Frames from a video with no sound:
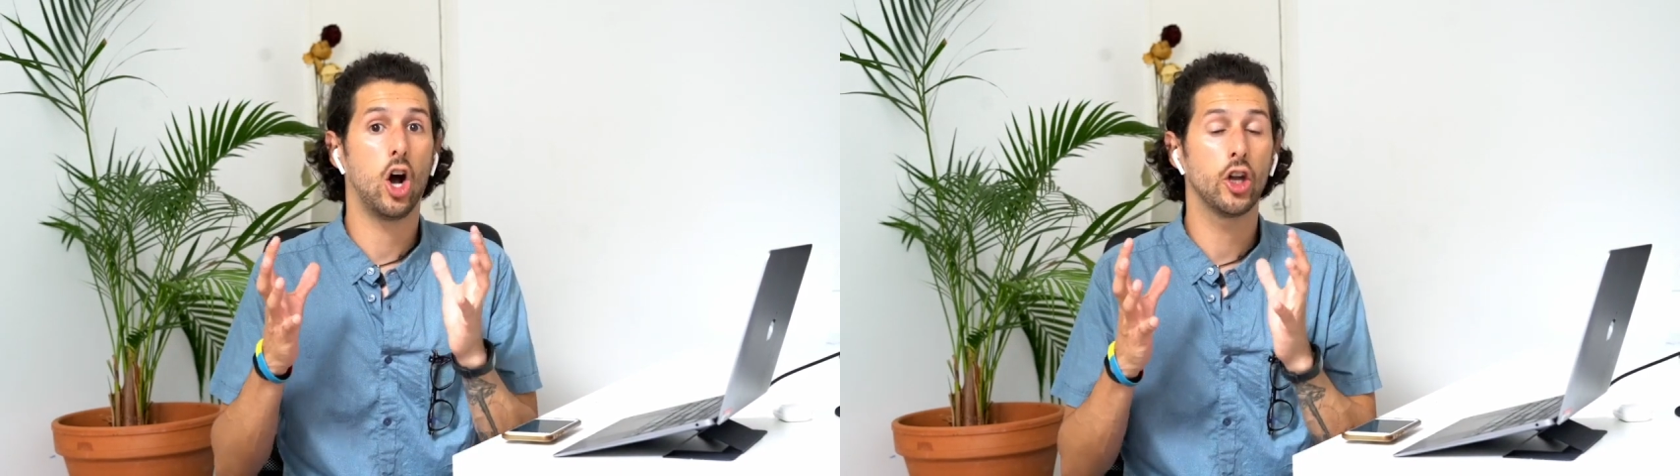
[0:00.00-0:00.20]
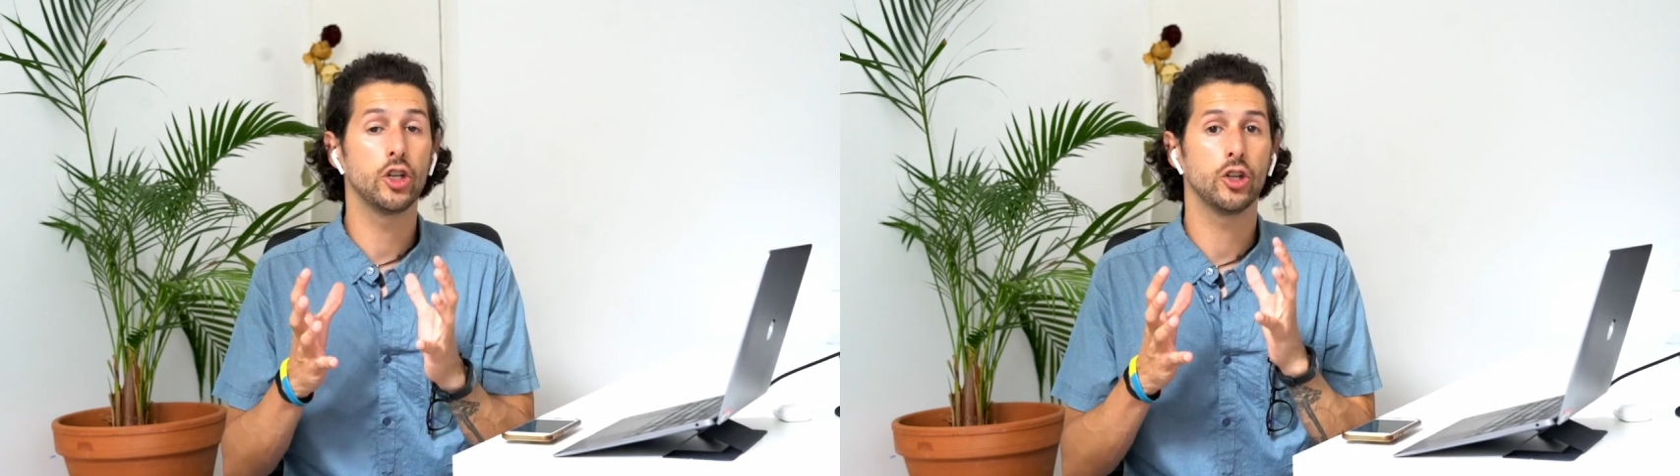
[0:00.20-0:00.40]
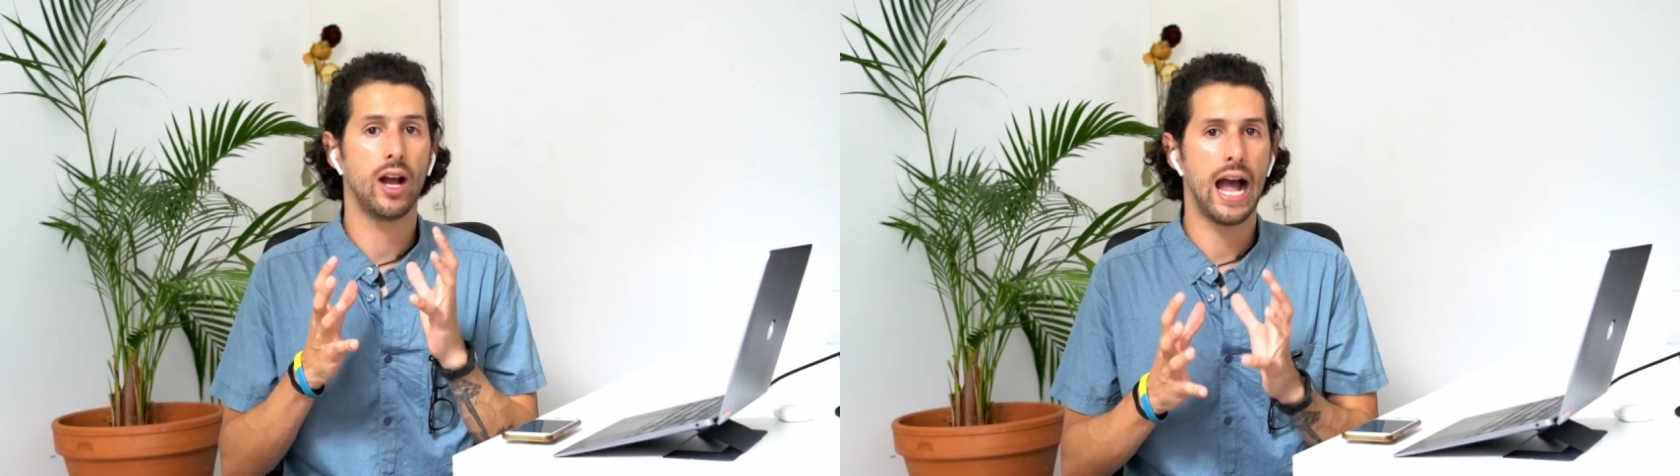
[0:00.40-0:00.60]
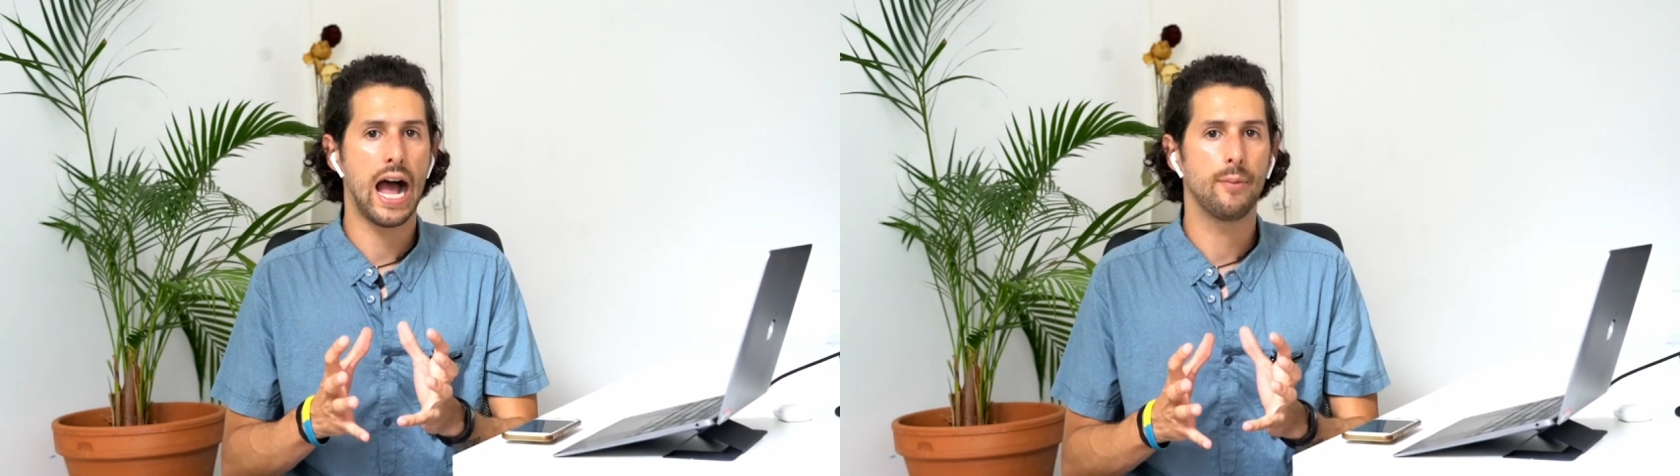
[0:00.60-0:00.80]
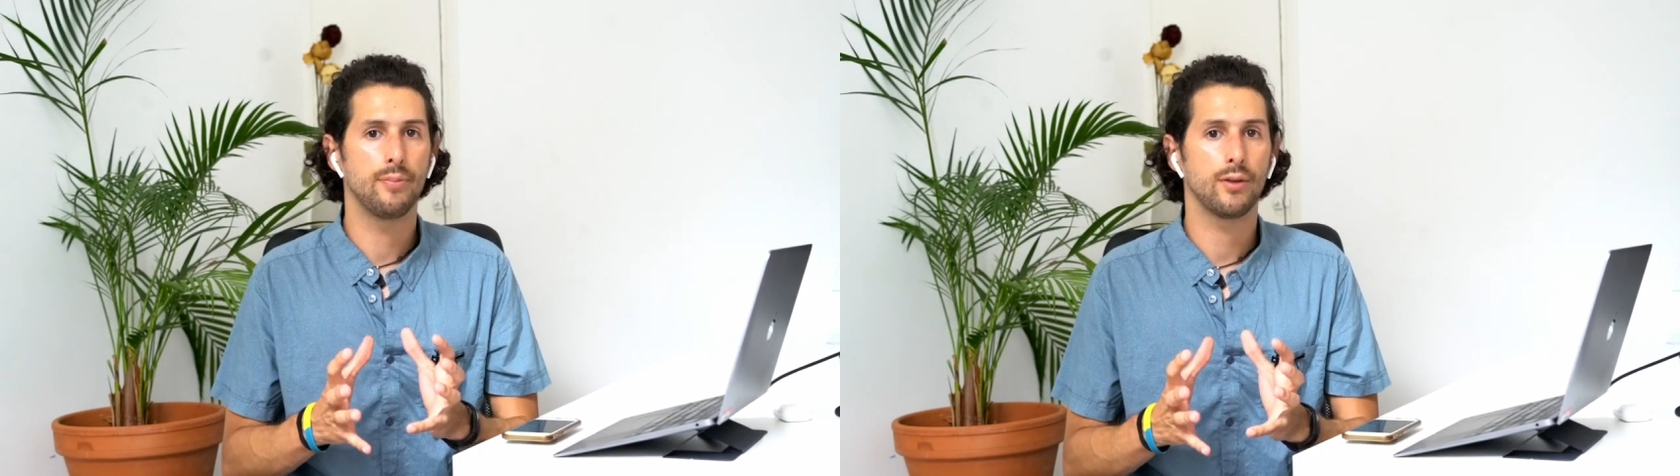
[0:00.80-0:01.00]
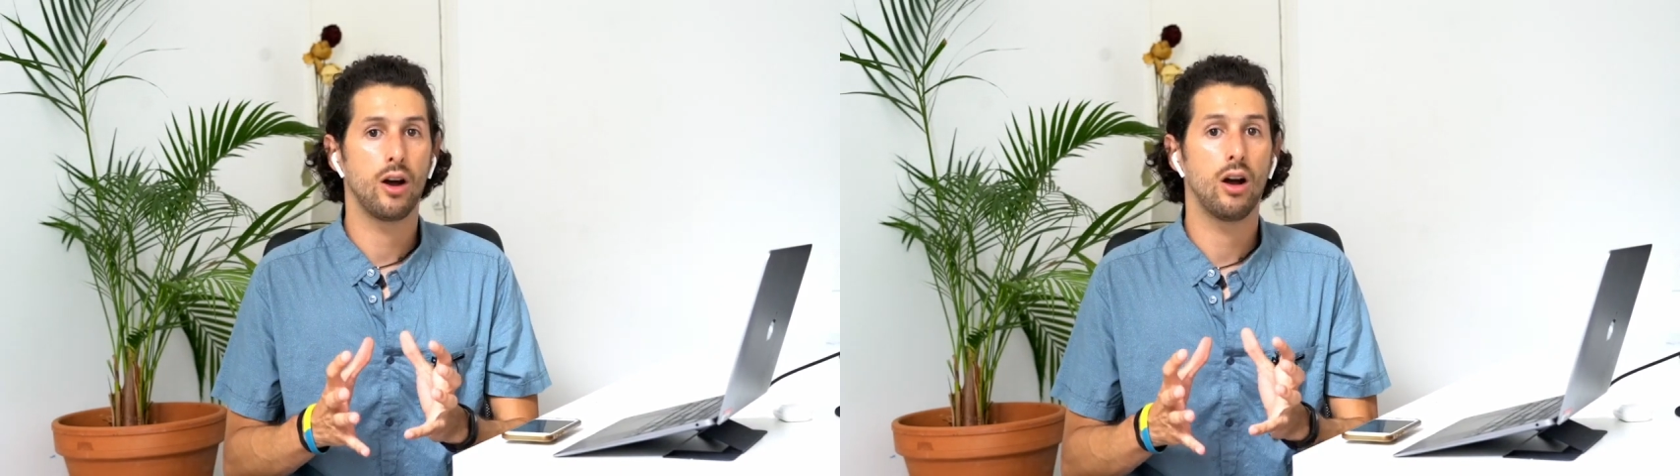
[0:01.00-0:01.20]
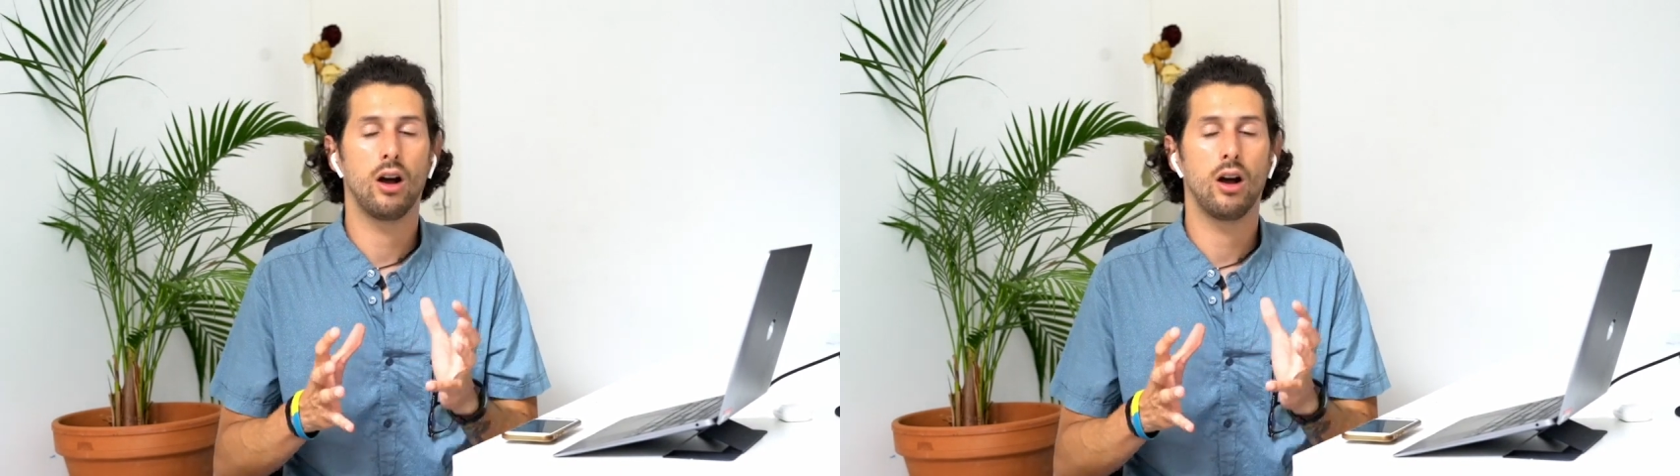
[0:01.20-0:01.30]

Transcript: on your app